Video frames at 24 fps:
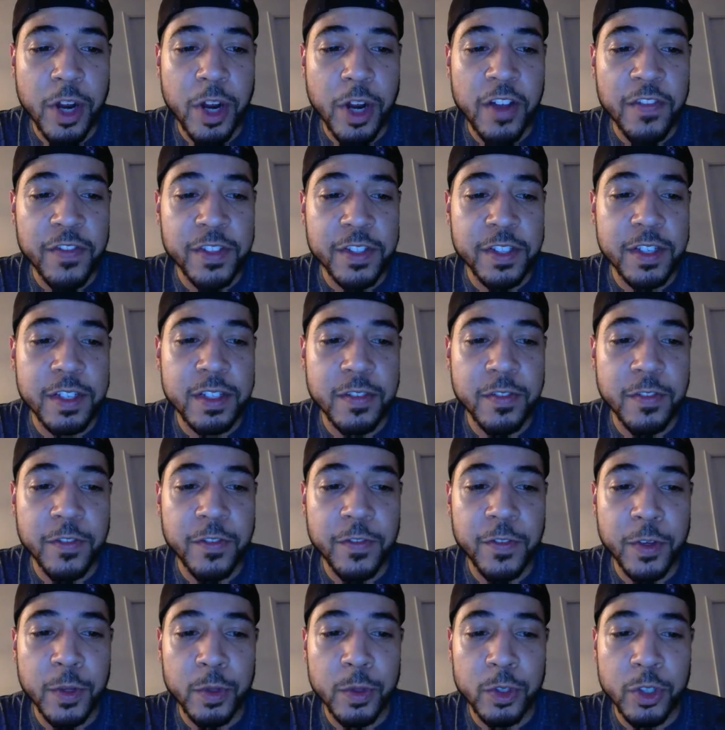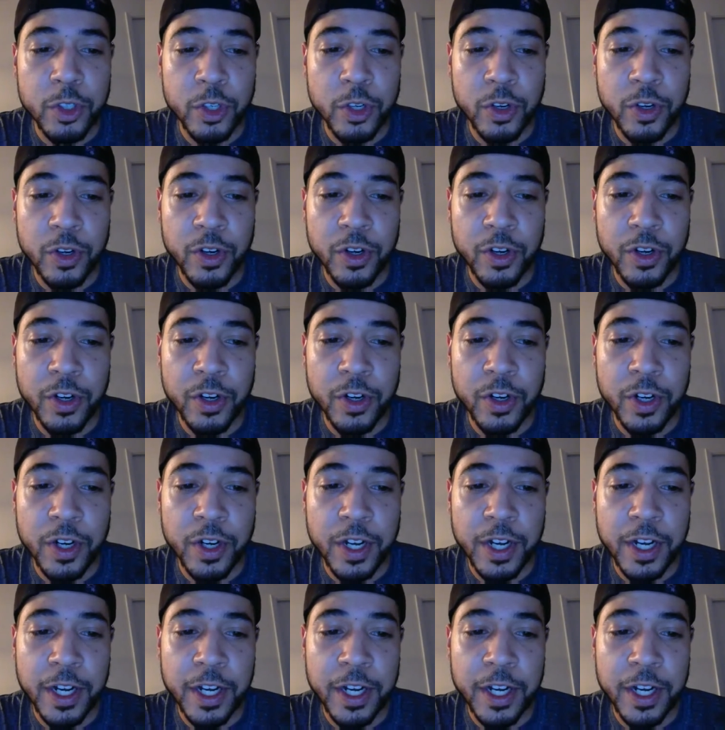prophecies of future,